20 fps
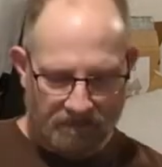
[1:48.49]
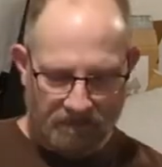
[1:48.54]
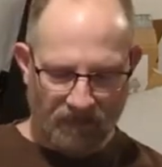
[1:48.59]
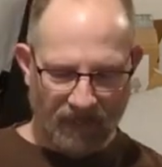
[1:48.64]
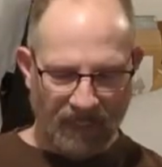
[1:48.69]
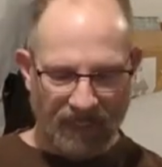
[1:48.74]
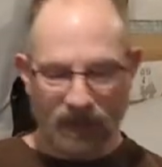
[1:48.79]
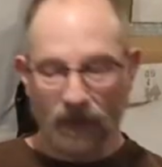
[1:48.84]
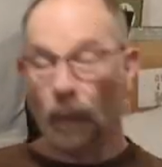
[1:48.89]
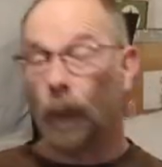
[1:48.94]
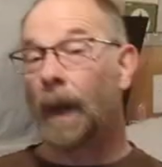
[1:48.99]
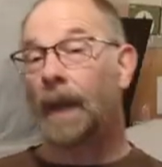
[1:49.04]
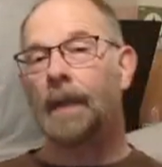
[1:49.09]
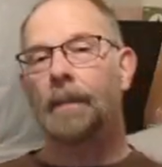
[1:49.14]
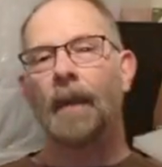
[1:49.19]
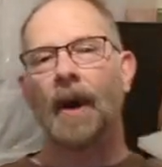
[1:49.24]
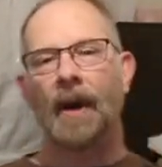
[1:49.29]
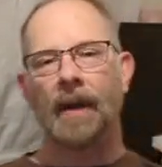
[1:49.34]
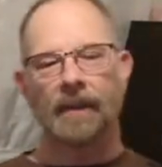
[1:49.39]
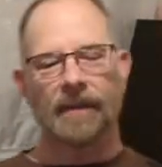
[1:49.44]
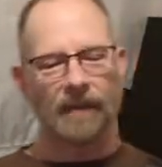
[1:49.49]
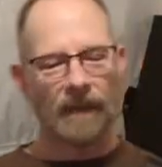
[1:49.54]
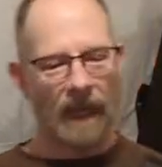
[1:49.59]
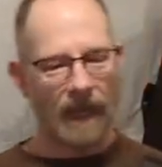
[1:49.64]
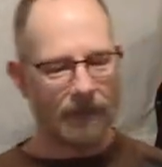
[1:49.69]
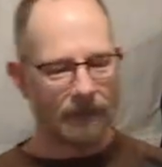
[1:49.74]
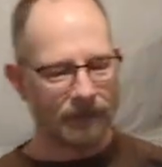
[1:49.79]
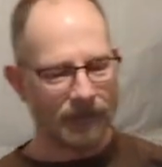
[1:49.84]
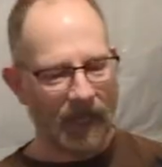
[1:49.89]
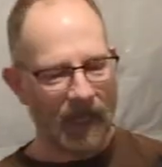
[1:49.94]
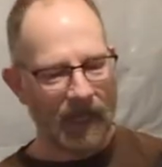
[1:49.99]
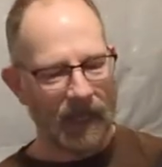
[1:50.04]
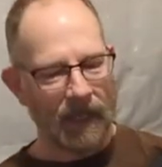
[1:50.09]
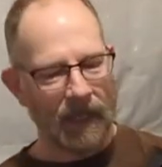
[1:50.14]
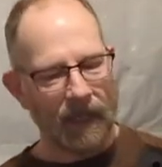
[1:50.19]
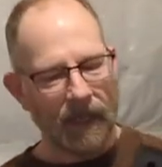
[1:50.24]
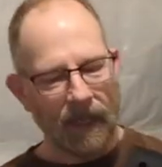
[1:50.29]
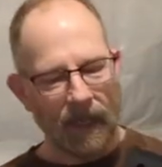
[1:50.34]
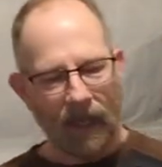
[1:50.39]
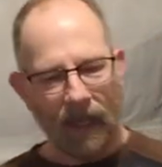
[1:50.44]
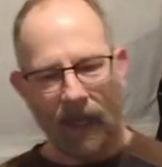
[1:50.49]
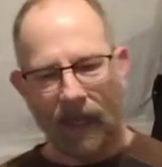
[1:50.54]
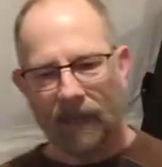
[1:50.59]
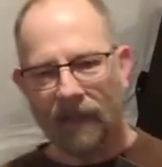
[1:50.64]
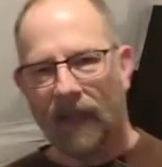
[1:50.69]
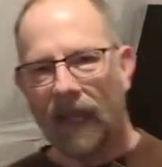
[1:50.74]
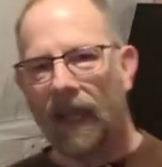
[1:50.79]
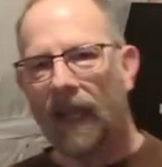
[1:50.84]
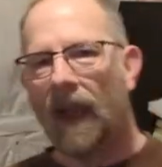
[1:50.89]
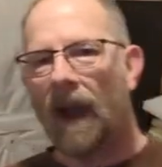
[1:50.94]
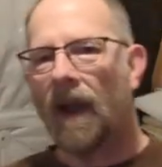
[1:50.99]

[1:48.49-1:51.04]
Like 20 bucks, right? And they